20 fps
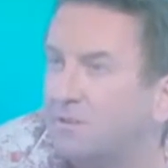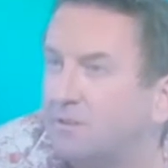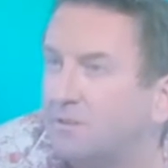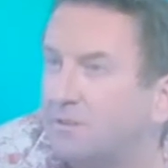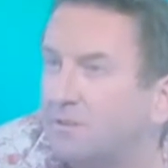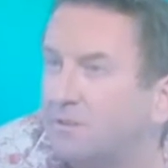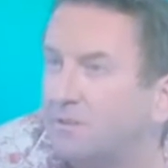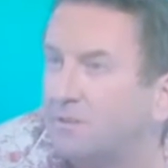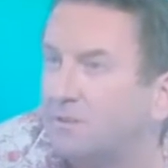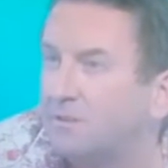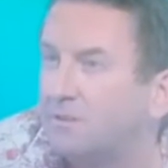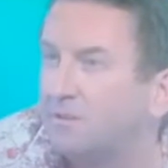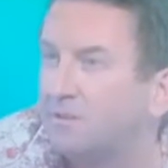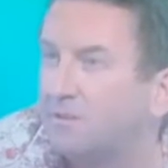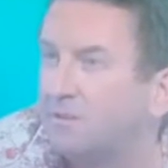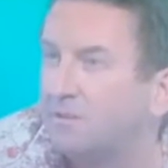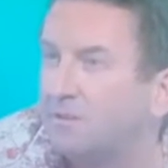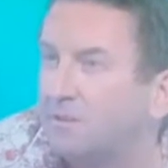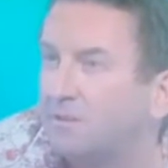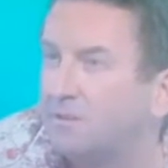
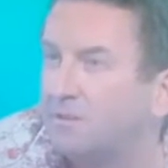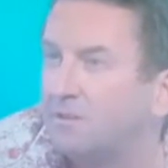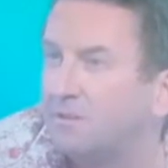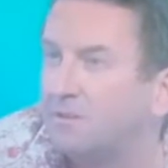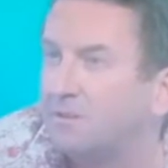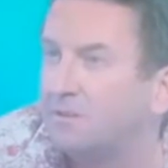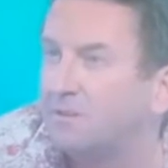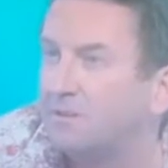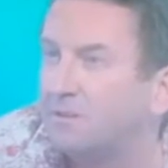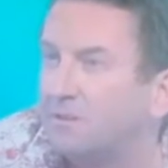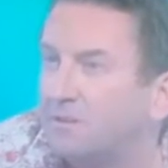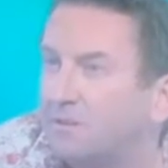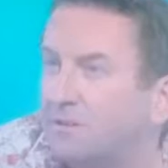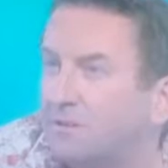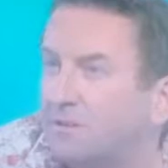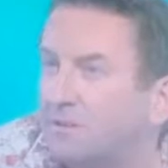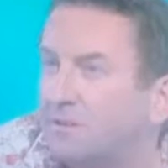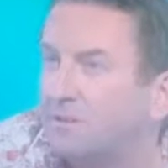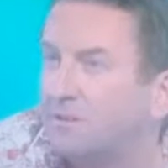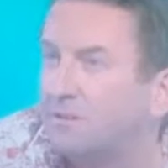
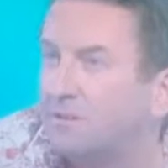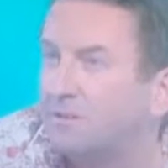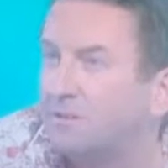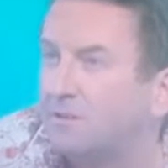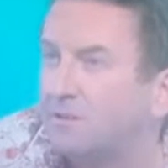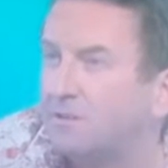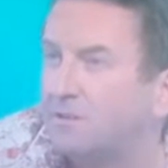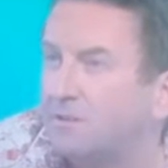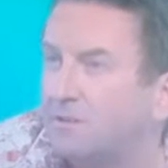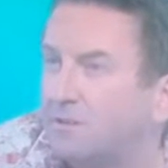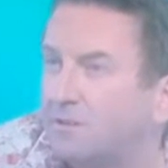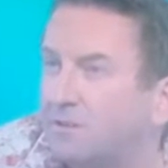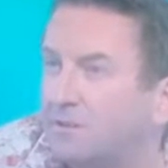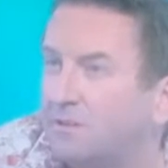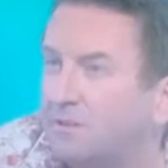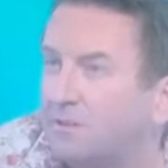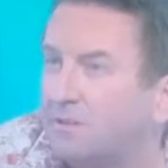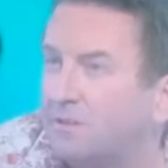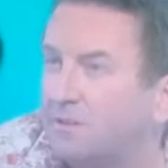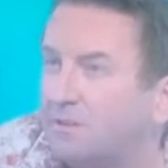
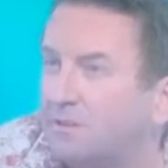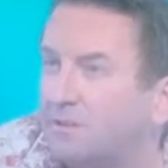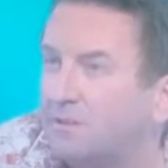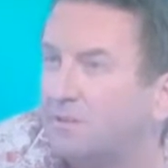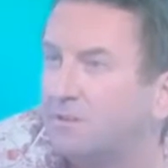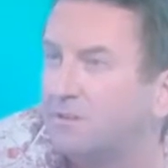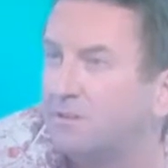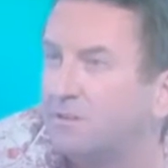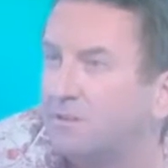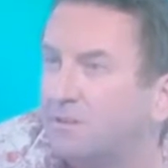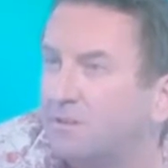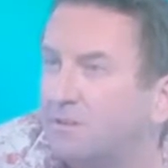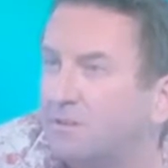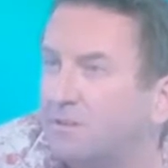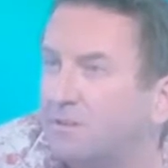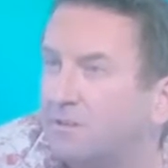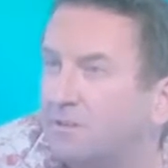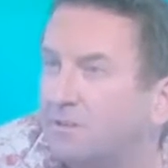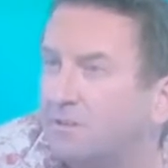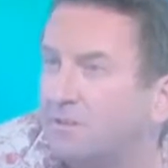
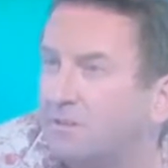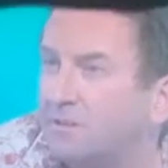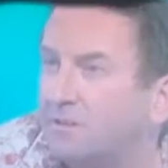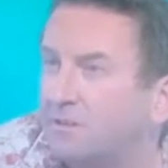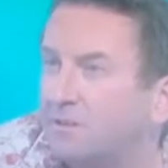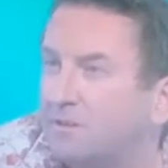(silence)